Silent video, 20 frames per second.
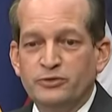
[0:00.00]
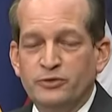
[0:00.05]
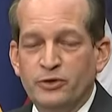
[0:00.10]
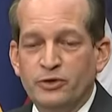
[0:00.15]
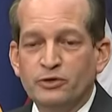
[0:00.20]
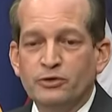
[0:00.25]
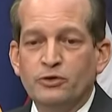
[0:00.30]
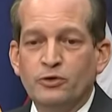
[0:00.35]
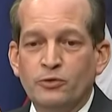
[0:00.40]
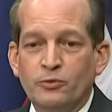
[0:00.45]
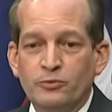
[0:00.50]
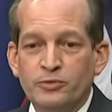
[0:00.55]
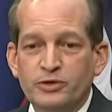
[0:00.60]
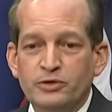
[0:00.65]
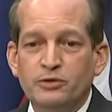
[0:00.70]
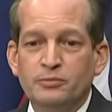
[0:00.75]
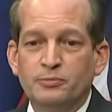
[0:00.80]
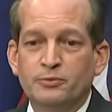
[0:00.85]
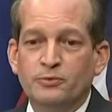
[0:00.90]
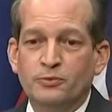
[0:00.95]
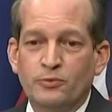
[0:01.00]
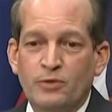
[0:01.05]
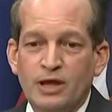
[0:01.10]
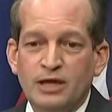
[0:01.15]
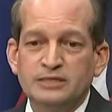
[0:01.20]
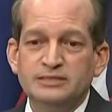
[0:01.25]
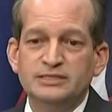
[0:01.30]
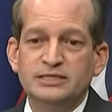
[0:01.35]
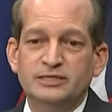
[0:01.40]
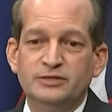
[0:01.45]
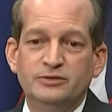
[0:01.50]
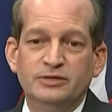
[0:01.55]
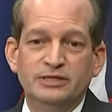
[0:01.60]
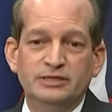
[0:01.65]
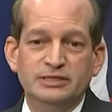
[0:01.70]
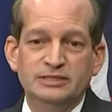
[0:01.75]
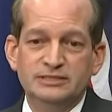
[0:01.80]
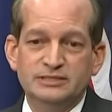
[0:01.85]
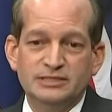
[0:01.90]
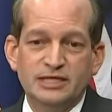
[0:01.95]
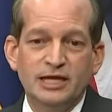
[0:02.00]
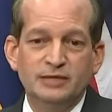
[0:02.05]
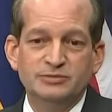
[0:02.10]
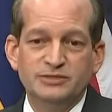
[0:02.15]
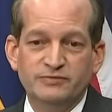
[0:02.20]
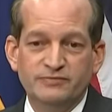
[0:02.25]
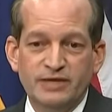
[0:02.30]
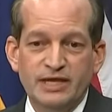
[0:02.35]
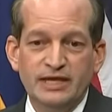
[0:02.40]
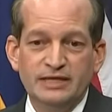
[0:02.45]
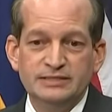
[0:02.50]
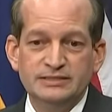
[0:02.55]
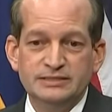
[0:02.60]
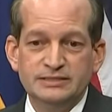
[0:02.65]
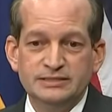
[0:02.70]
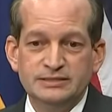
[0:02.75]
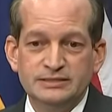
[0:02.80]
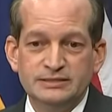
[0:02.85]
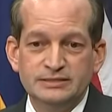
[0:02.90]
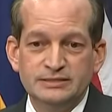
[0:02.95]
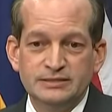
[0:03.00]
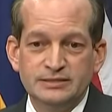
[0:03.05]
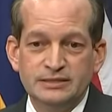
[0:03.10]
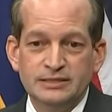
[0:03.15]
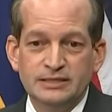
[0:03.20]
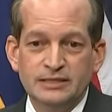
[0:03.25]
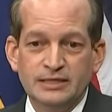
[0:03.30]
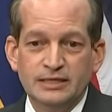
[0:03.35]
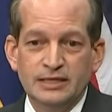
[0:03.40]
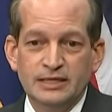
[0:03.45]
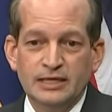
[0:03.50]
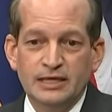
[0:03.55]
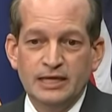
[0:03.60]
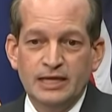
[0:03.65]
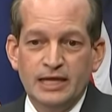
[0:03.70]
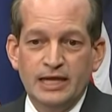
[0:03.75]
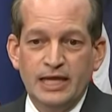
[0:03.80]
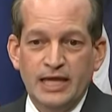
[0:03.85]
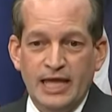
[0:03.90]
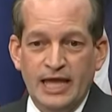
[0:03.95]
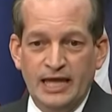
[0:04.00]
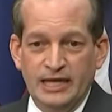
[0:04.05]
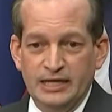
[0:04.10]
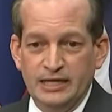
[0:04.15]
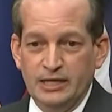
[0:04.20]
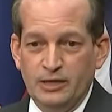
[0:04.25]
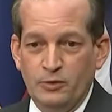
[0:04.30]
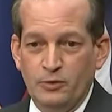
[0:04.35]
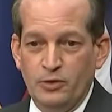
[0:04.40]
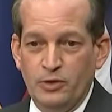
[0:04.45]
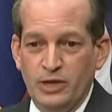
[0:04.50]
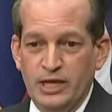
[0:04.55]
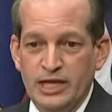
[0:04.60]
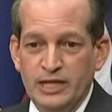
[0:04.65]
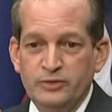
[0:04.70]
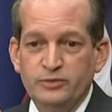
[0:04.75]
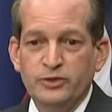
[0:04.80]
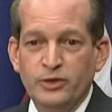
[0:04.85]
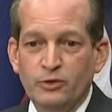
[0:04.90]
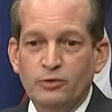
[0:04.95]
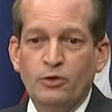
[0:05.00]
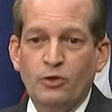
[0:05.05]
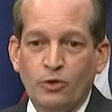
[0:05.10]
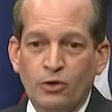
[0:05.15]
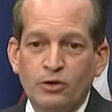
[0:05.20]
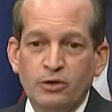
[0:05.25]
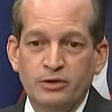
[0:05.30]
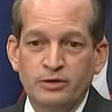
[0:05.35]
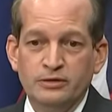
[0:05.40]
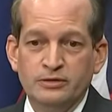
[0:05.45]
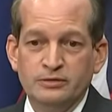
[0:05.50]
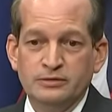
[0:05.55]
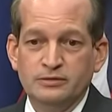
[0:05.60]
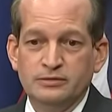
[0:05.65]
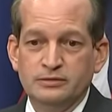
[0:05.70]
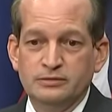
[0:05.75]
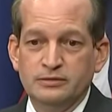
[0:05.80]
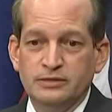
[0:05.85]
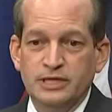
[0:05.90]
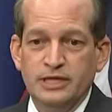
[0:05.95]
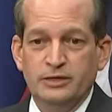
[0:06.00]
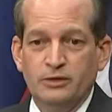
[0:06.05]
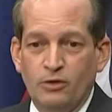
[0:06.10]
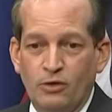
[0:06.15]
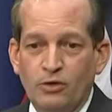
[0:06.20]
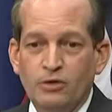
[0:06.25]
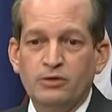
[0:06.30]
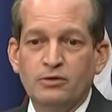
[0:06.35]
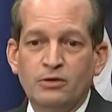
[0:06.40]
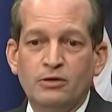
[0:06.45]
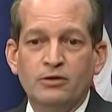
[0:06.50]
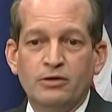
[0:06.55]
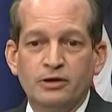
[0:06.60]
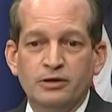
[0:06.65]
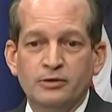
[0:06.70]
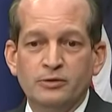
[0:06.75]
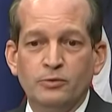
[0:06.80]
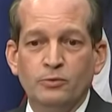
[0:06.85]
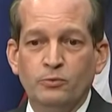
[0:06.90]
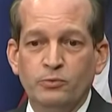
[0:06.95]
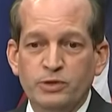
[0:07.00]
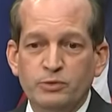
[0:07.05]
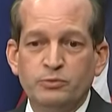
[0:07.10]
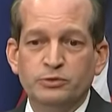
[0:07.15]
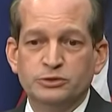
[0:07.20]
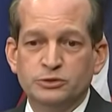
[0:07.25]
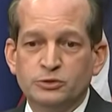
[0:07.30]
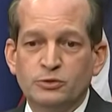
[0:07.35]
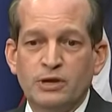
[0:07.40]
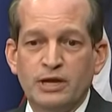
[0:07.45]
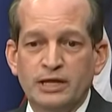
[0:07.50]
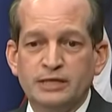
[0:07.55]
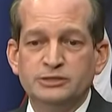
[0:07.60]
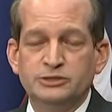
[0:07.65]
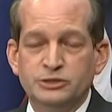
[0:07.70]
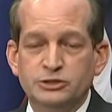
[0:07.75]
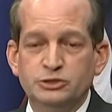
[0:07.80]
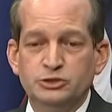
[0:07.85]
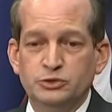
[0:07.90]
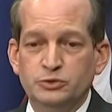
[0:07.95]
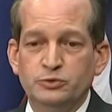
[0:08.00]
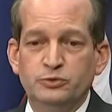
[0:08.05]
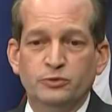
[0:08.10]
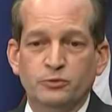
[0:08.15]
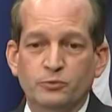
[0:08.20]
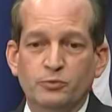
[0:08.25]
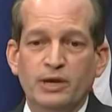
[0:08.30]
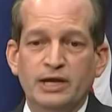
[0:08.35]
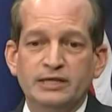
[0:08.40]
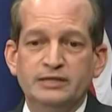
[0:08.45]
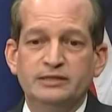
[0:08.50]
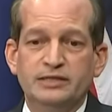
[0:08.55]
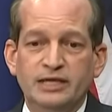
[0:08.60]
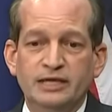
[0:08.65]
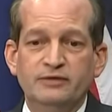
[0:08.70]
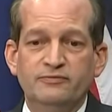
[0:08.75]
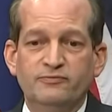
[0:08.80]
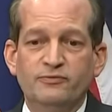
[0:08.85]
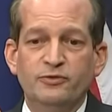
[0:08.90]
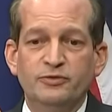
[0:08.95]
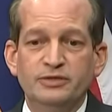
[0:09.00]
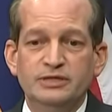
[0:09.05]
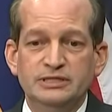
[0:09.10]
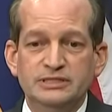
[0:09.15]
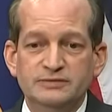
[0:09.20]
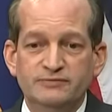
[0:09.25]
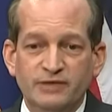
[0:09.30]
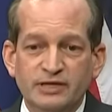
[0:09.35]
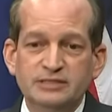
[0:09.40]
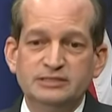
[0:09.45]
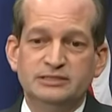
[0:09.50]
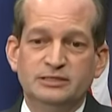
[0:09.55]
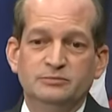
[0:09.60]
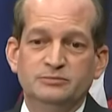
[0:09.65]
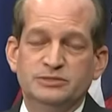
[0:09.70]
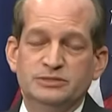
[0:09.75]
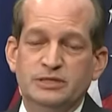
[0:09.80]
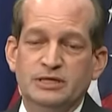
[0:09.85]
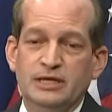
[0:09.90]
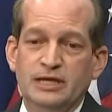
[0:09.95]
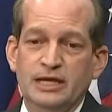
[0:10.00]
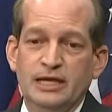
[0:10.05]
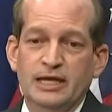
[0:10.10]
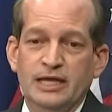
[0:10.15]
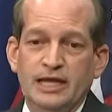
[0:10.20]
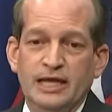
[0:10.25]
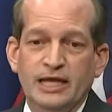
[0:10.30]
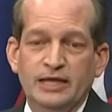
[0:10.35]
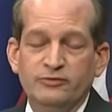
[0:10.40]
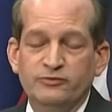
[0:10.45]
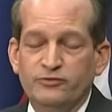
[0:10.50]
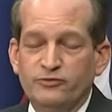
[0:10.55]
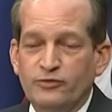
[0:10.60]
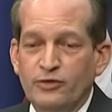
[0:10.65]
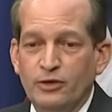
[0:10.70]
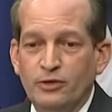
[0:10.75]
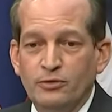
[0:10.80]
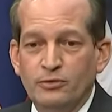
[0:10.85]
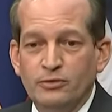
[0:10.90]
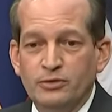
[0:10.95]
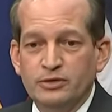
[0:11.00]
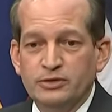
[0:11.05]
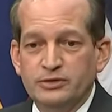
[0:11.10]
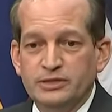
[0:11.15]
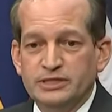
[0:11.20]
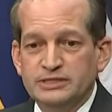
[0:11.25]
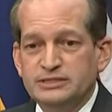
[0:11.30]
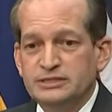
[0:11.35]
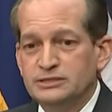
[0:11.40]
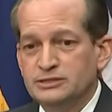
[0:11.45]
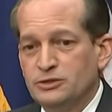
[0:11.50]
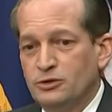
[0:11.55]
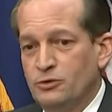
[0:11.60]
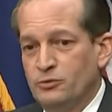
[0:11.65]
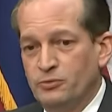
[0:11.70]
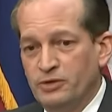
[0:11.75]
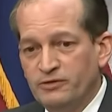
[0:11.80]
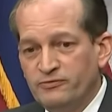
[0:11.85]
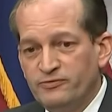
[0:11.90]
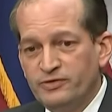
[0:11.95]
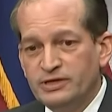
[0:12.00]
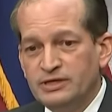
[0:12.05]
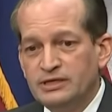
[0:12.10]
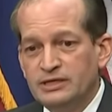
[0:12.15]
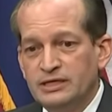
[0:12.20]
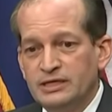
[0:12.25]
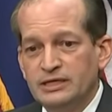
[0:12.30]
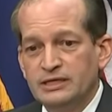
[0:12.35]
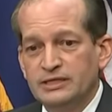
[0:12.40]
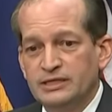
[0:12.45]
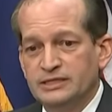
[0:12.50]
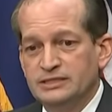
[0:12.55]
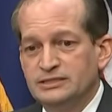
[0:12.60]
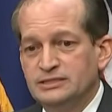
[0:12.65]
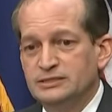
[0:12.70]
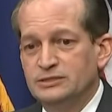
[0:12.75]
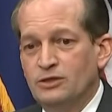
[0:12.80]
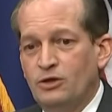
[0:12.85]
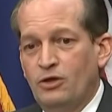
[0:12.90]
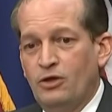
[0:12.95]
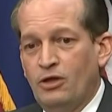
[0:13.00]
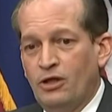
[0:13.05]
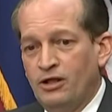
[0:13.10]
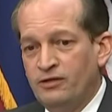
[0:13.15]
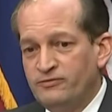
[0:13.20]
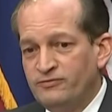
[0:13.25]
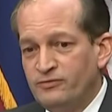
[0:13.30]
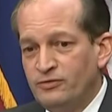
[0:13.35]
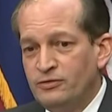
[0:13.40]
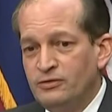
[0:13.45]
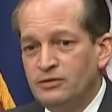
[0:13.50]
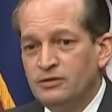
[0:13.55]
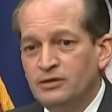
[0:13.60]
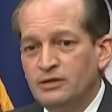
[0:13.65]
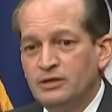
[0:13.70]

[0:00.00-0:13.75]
their career prosecuting these types of cases. And in their heart, in our heart, we were trying to do the right thing for these victims. And so this is horrific. This is awful.